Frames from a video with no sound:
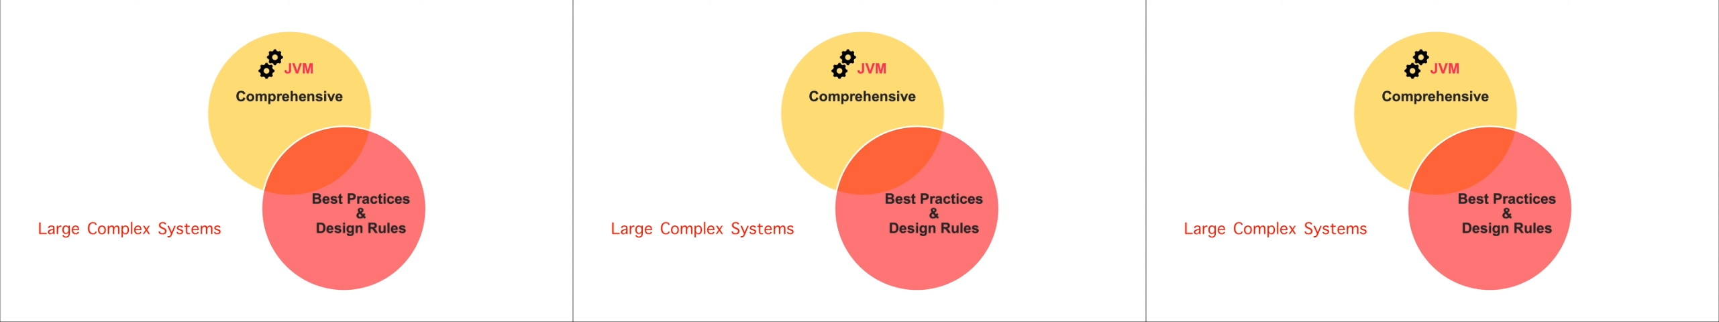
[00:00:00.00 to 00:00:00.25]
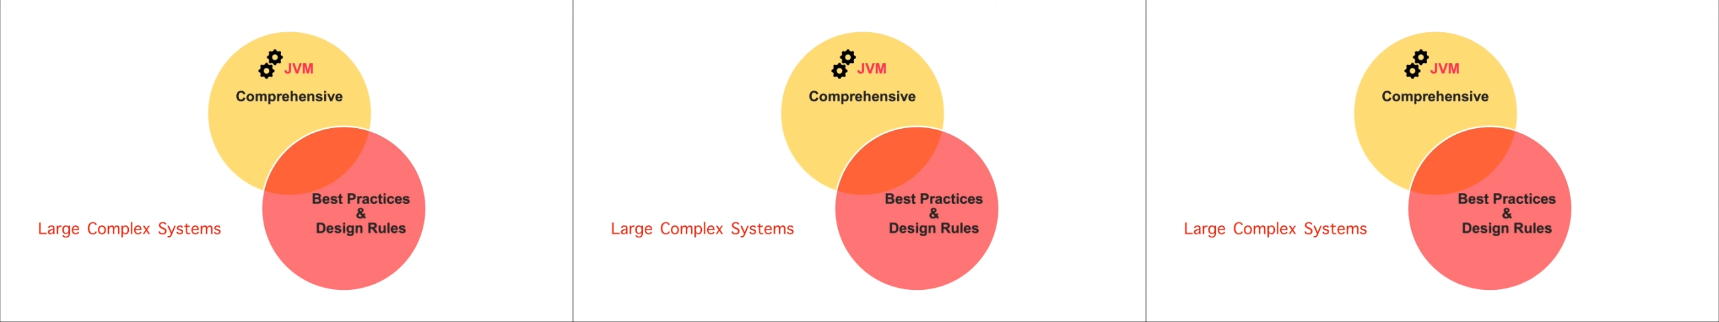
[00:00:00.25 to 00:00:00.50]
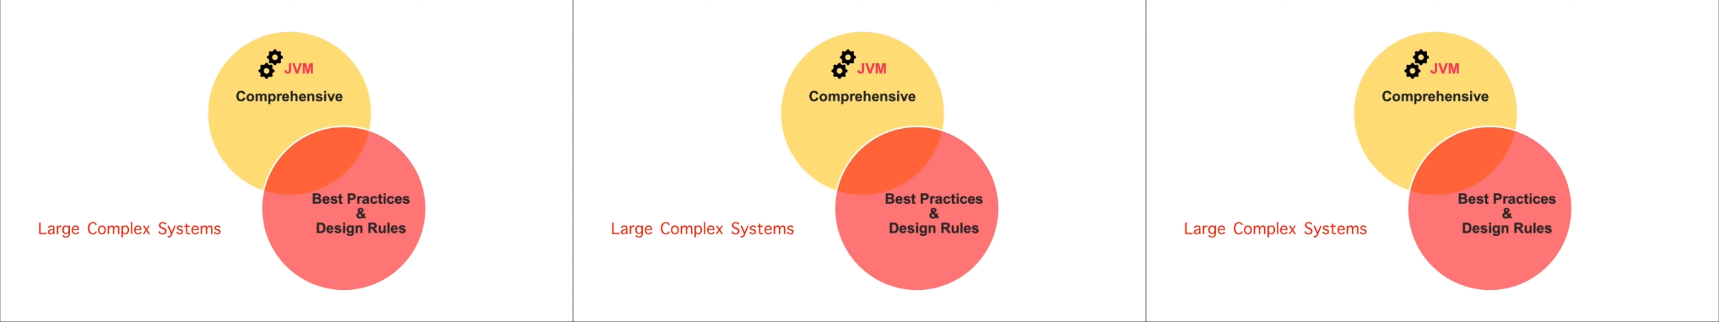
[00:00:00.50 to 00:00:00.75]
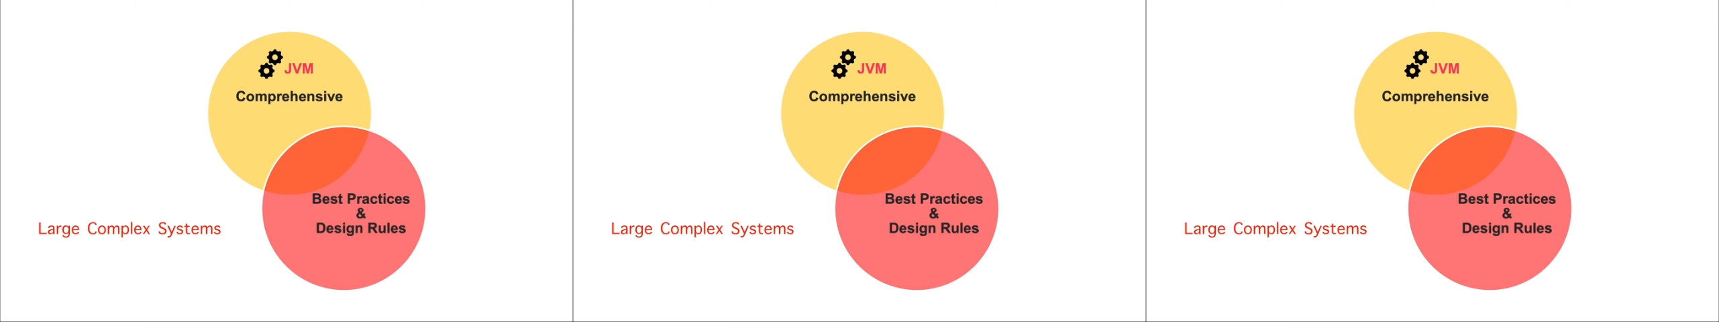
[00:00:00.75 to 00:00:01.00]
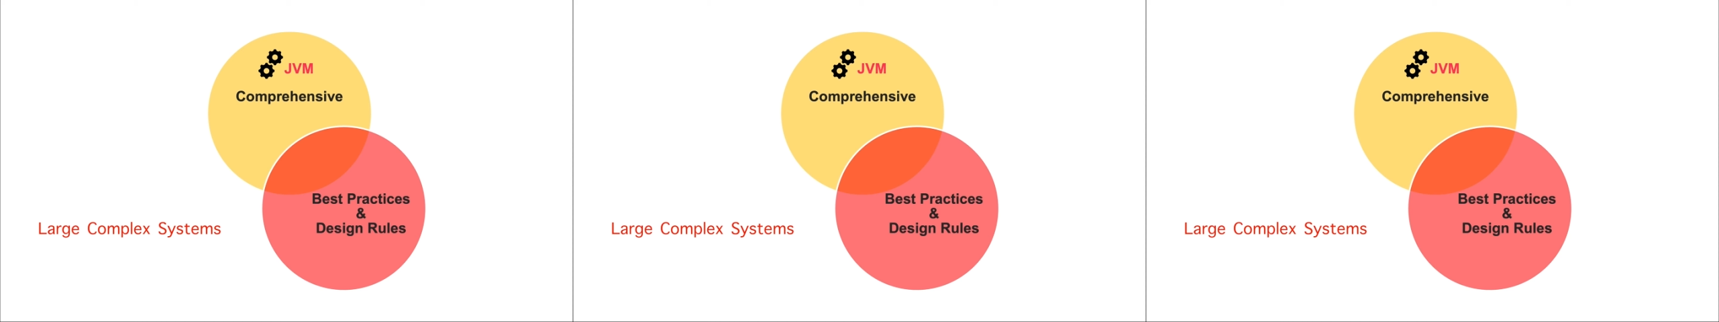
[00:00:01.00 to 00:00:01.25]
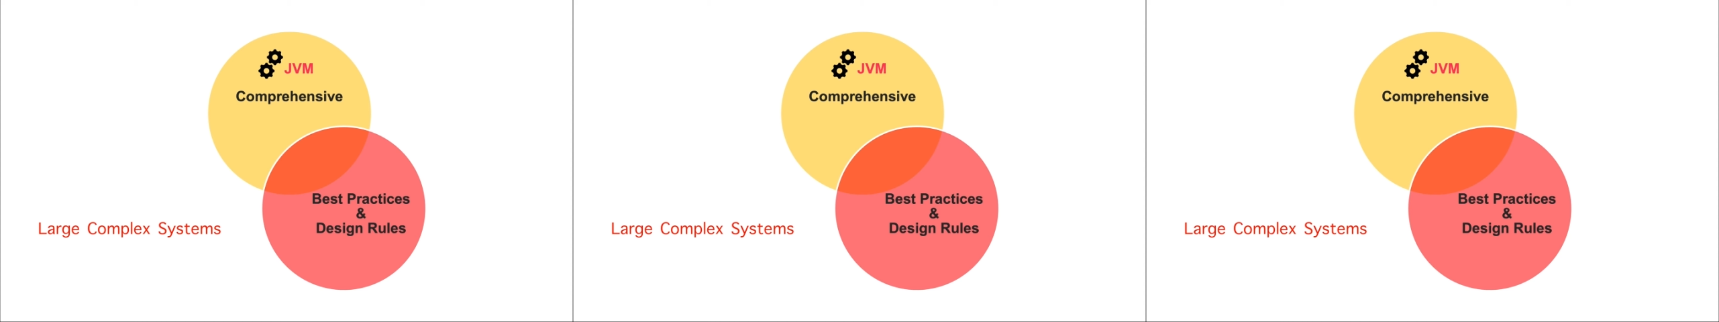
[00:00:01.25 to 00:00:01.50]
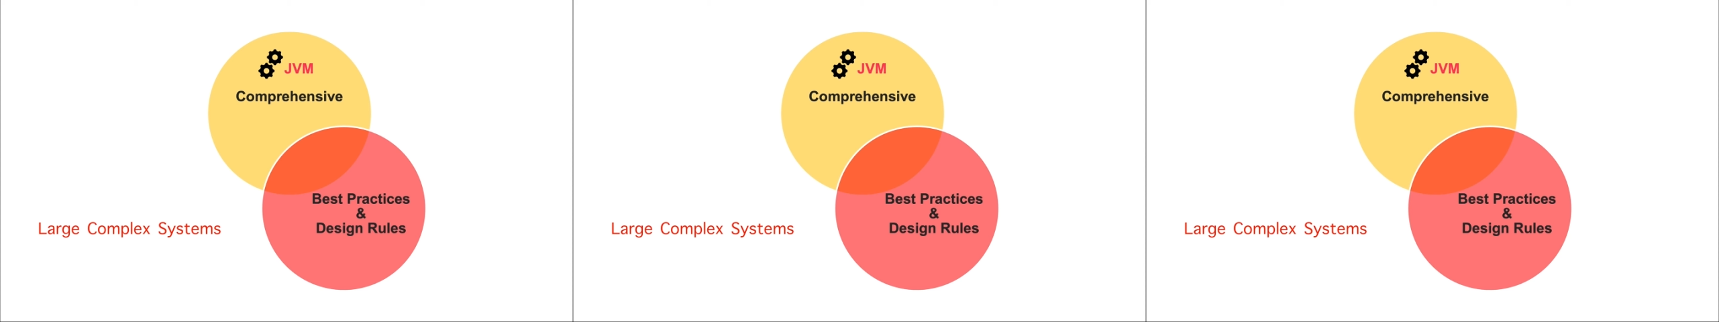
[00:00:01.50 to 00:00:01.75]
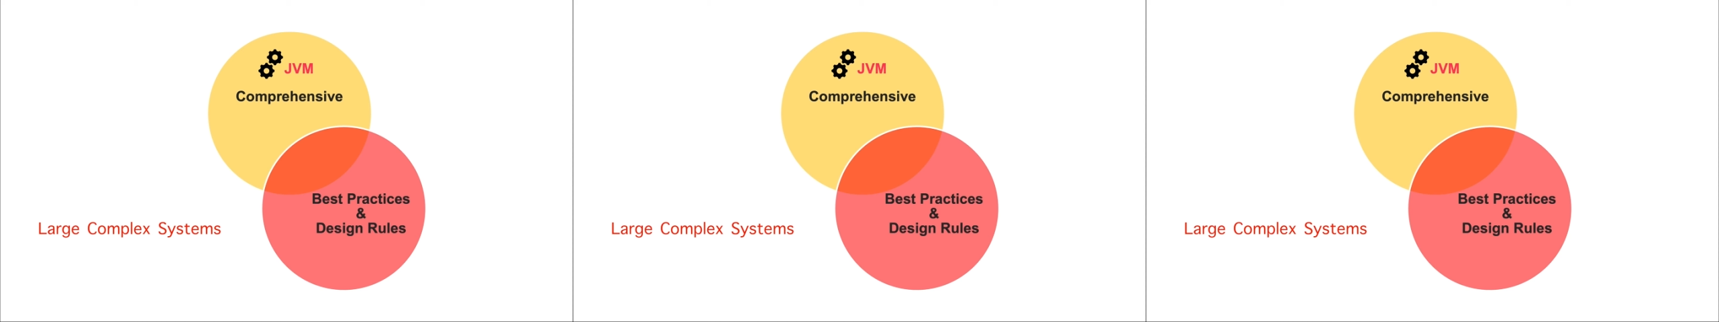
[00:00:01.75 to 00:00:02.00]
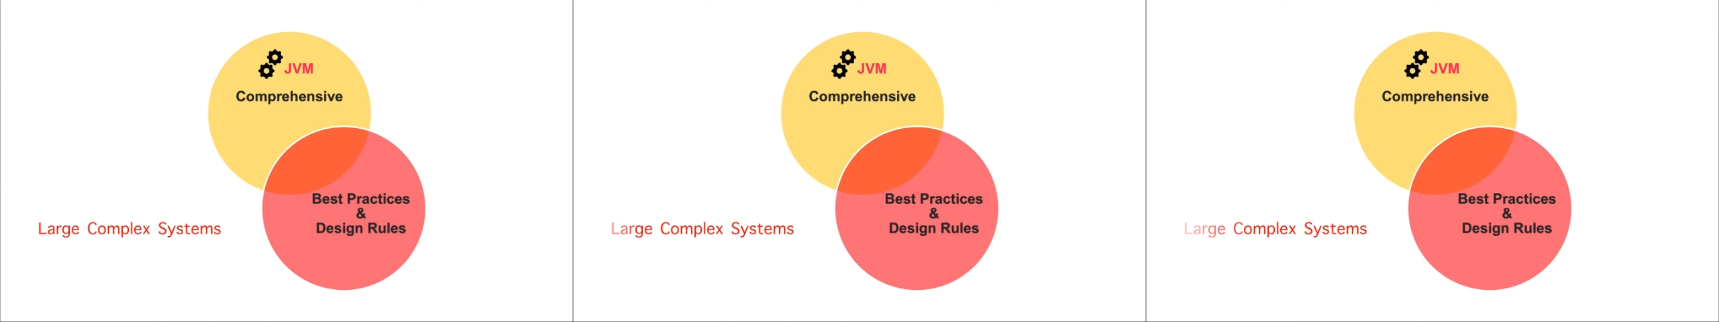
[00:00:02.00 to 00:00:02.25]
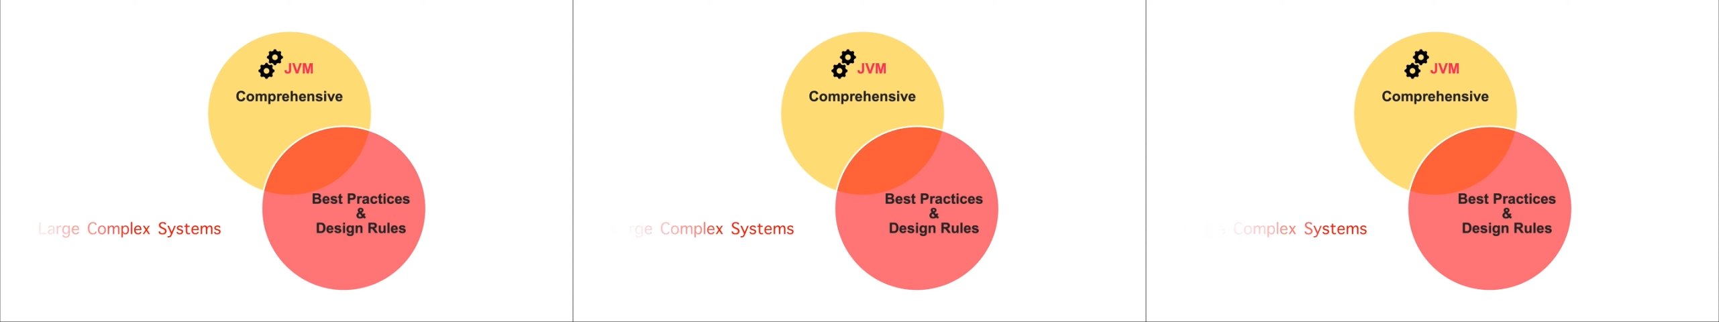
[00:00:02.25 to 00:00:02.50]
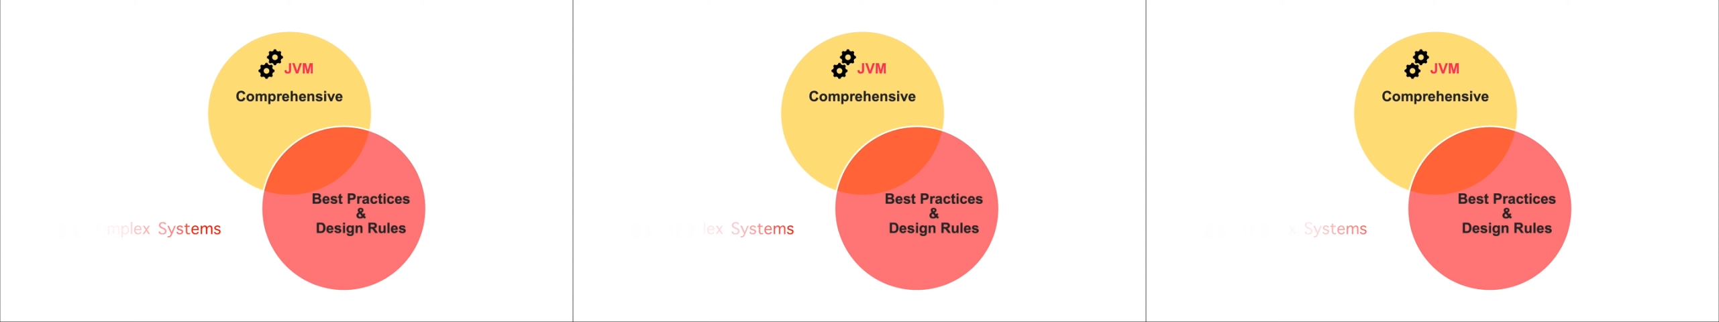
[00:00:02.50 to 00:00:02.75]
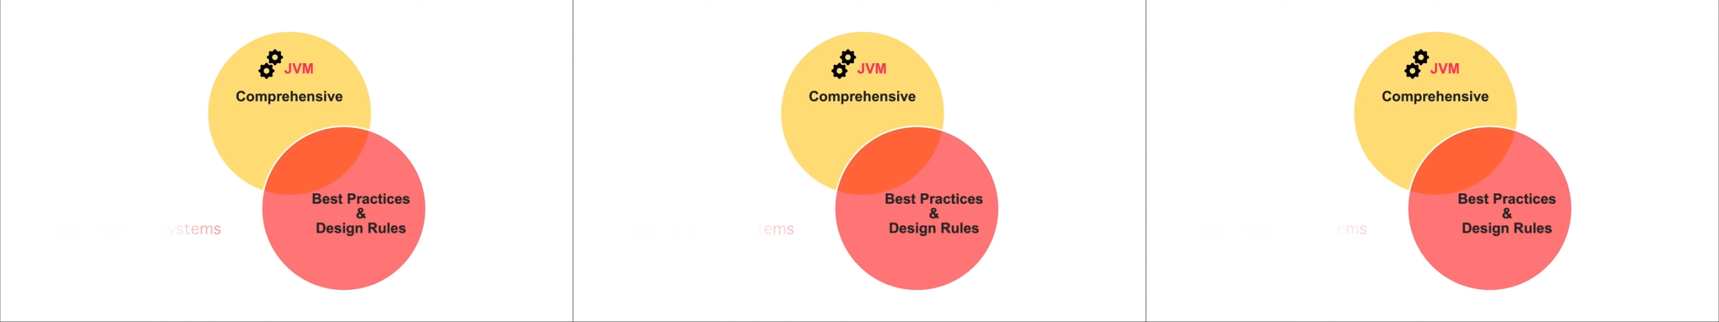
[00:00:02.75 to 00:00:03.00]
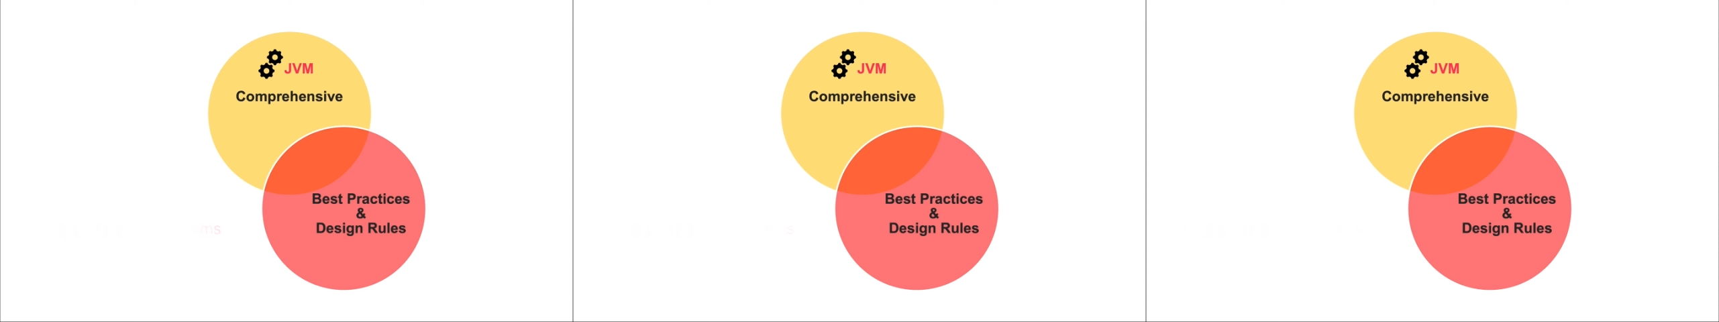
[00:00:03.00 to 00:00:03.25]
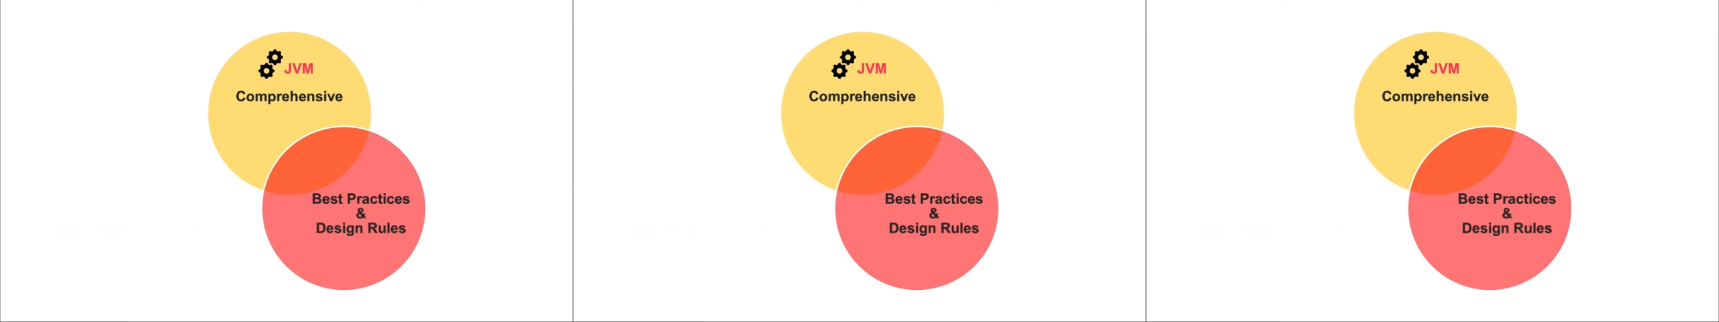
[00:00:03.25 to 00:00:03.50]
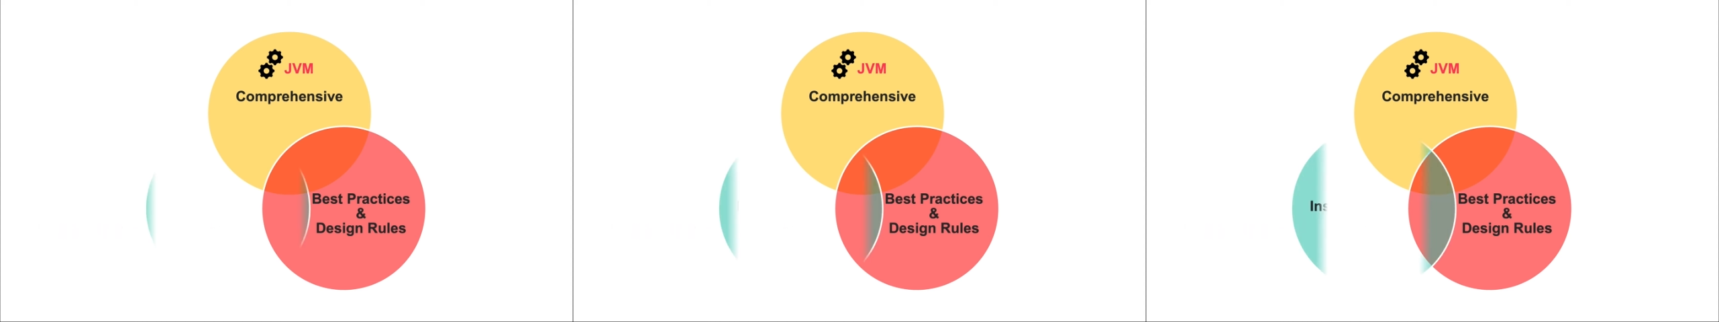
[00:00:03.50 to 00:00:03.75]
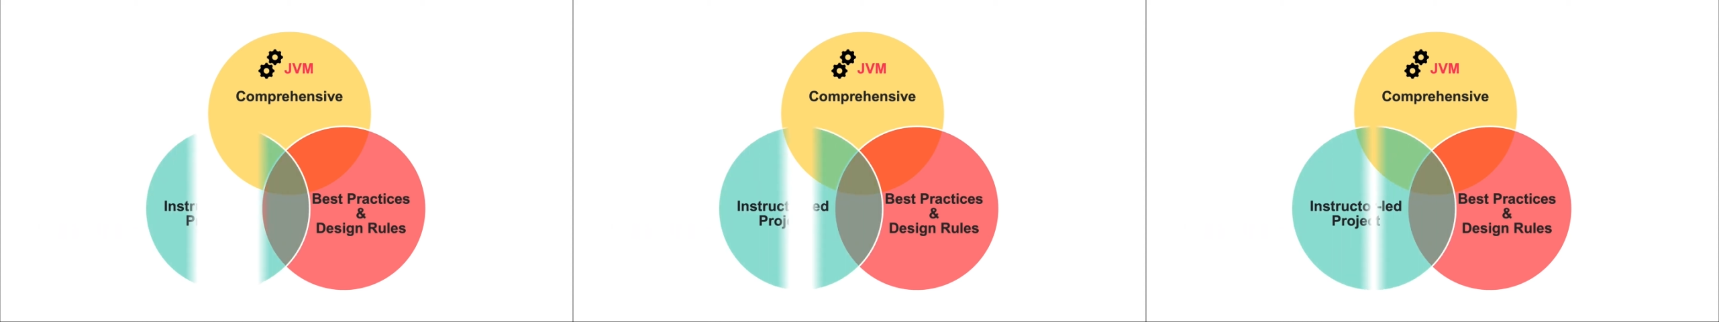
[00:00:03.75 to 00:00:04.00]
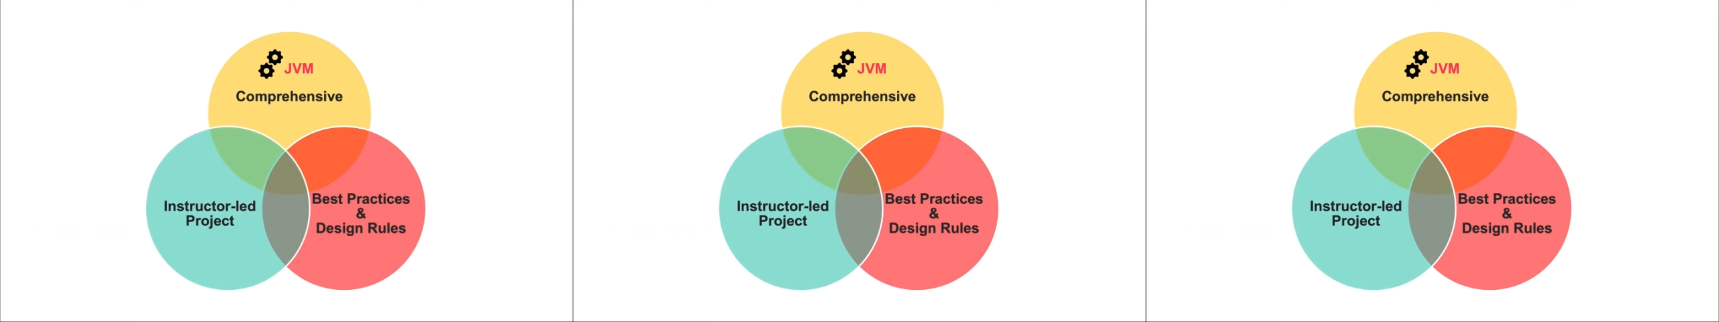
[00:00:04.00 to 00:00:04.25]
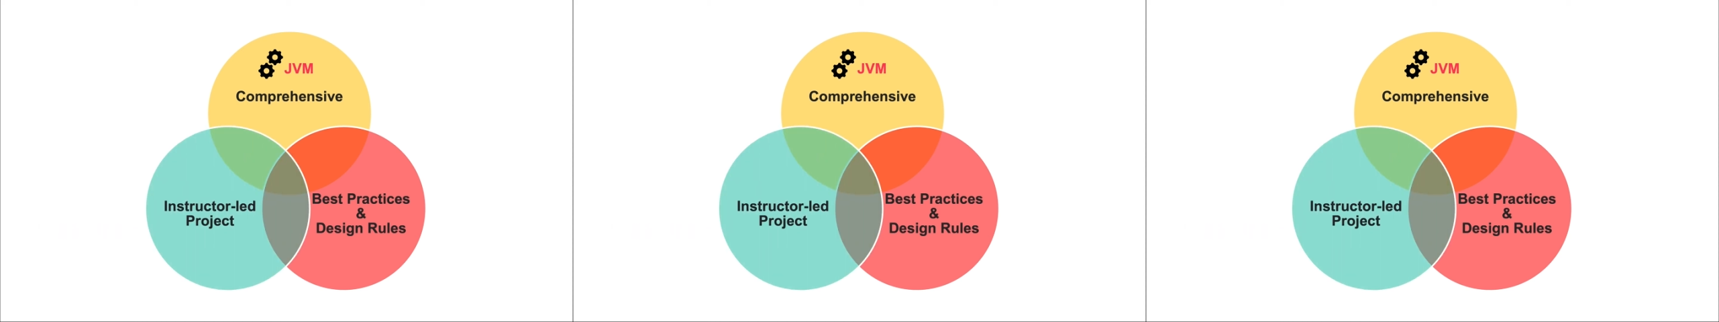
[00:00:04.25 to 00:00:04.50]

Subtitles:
Nobody's mouth can be seen.